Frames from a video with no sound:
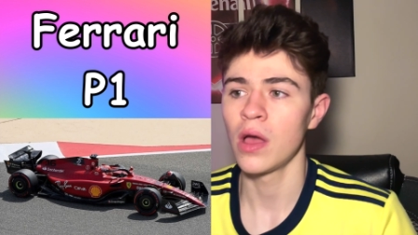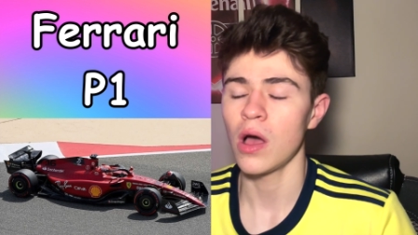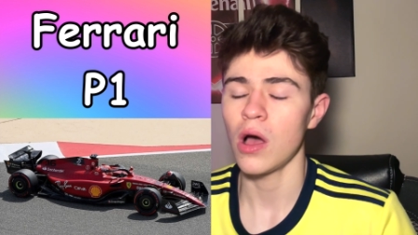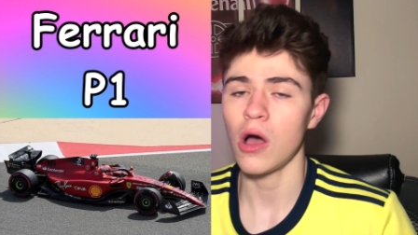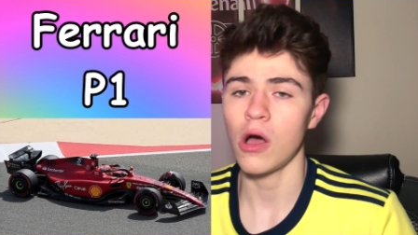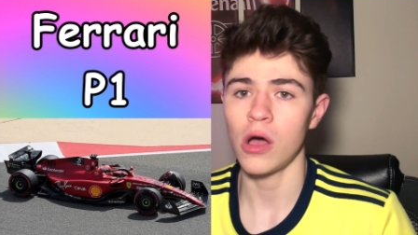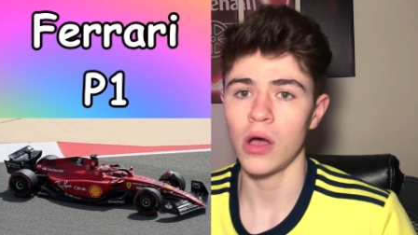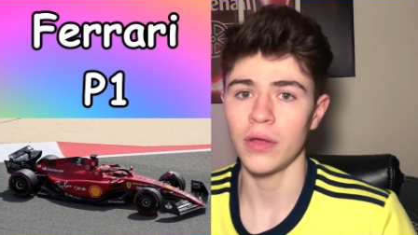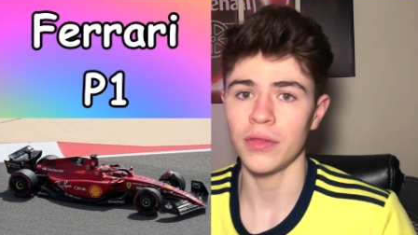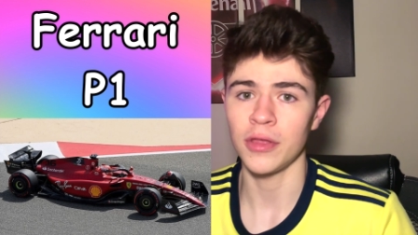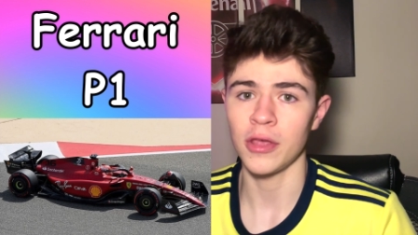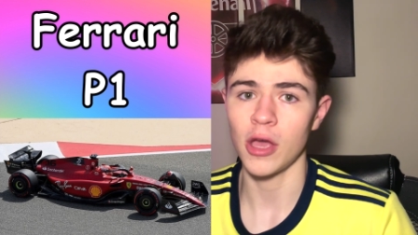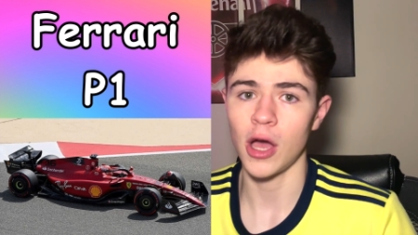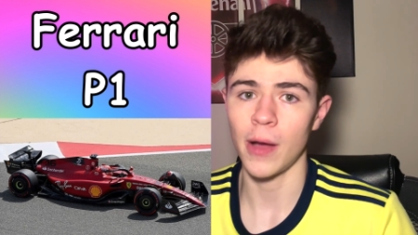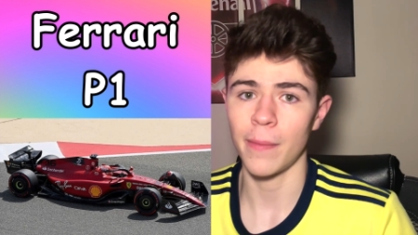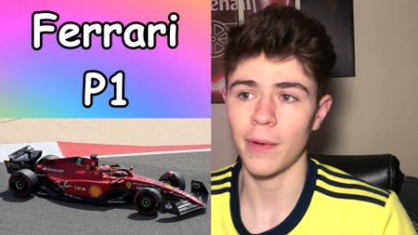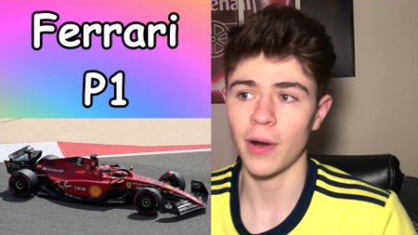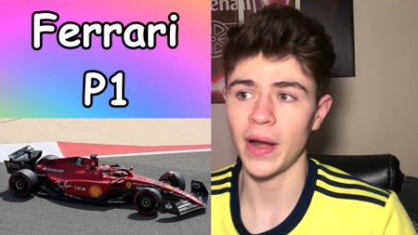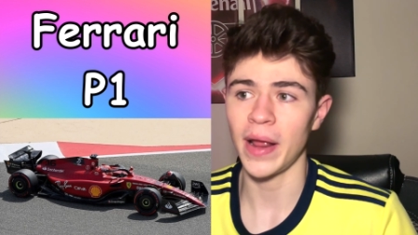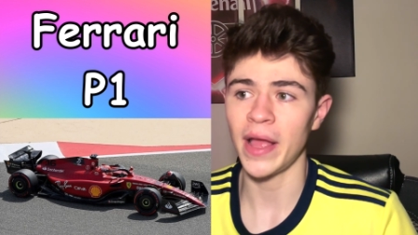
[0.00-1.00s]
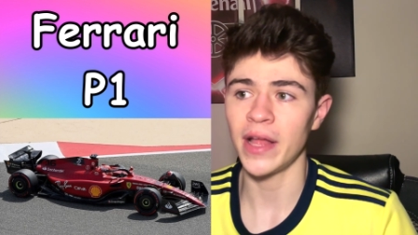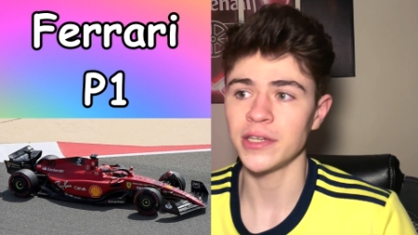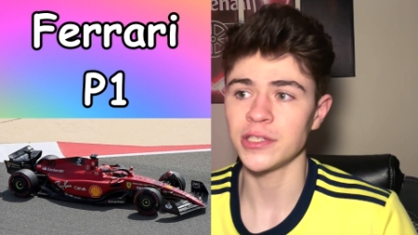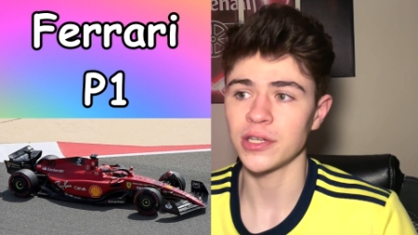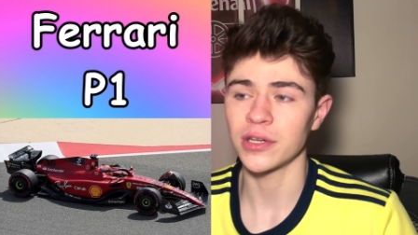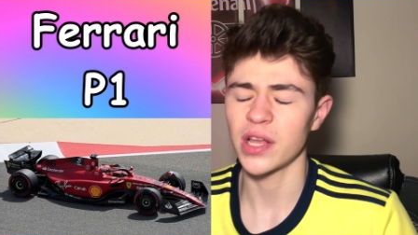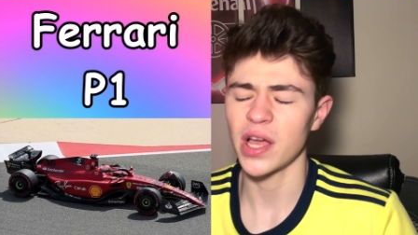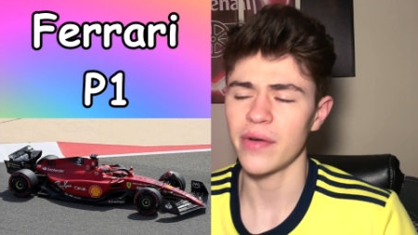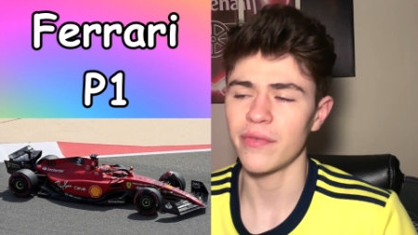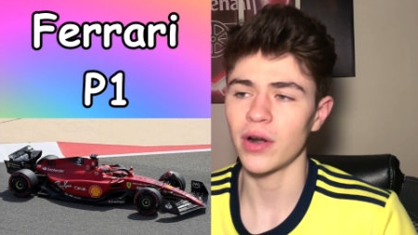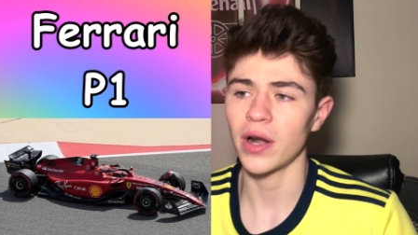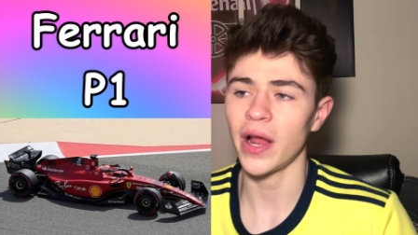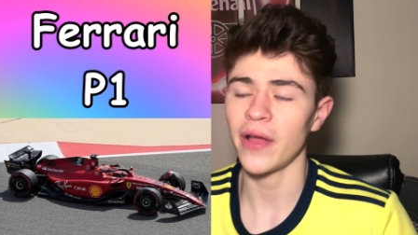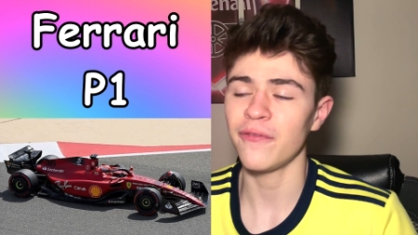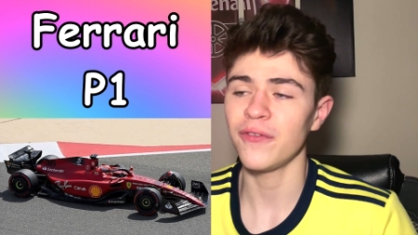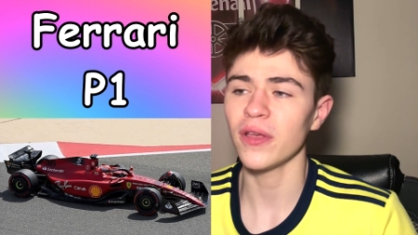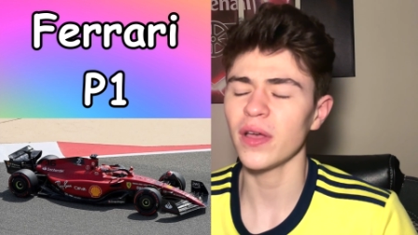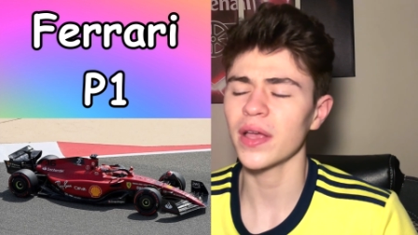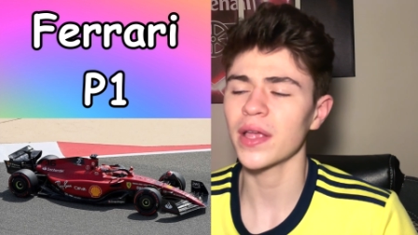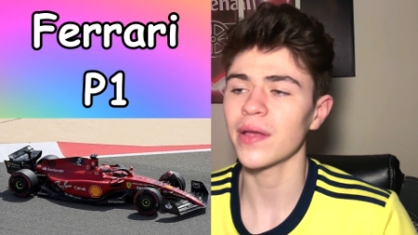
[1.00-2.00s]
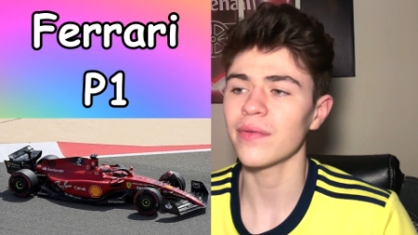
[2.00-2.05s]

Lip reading: on the upper engine cover. I feel like